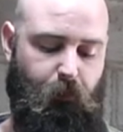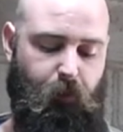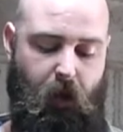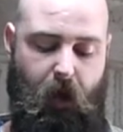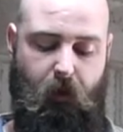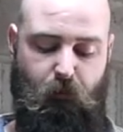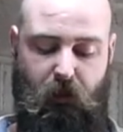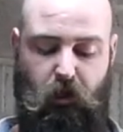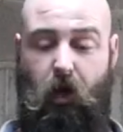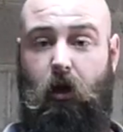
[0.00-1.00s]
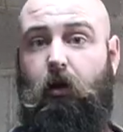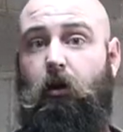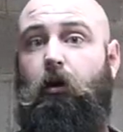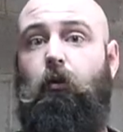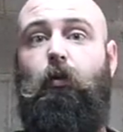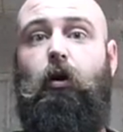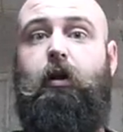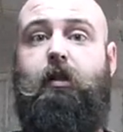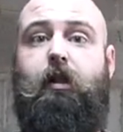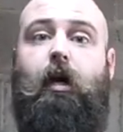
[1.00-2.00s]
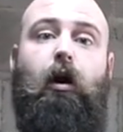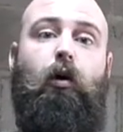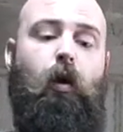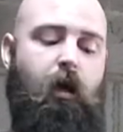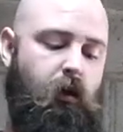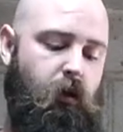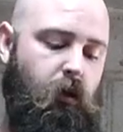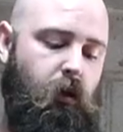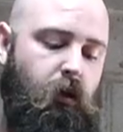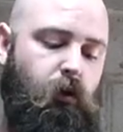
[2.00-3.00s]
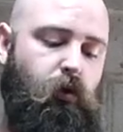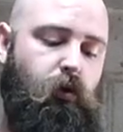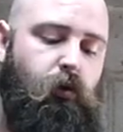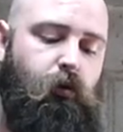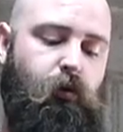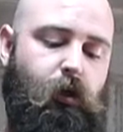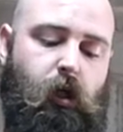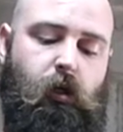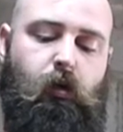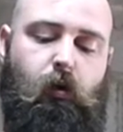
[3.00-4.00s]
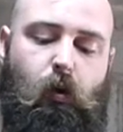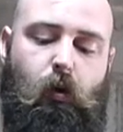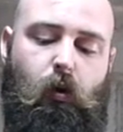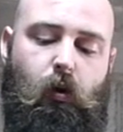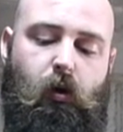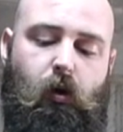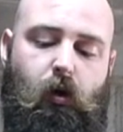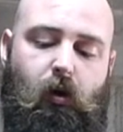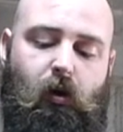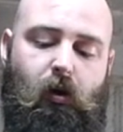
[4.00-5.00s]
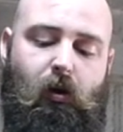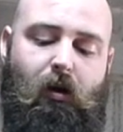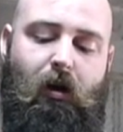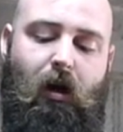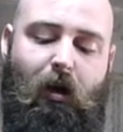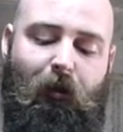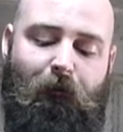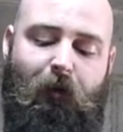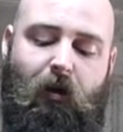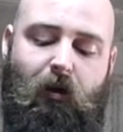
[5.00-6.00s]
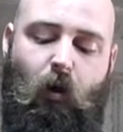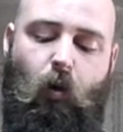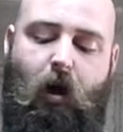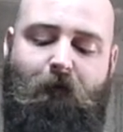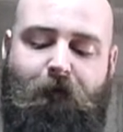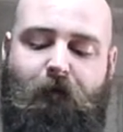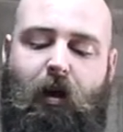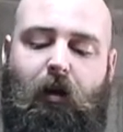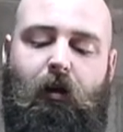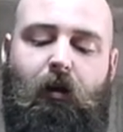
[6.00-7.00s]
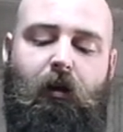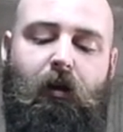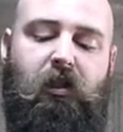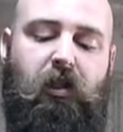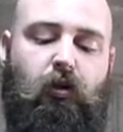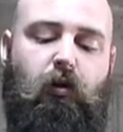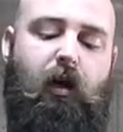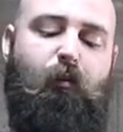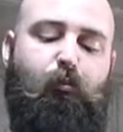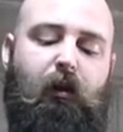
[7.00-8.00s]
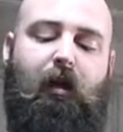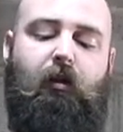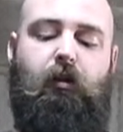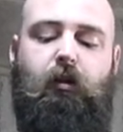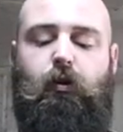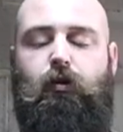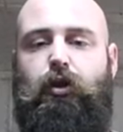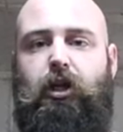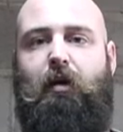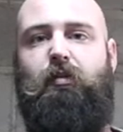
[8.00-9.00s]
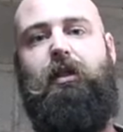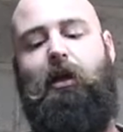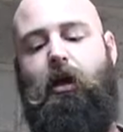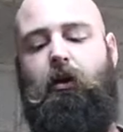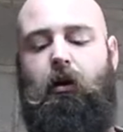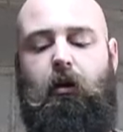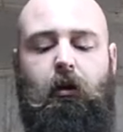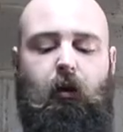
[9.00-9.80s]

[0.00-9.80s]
But I had a big chunk and I wanted to see how it went. So I found it quite fun to try and blend the two shapes together.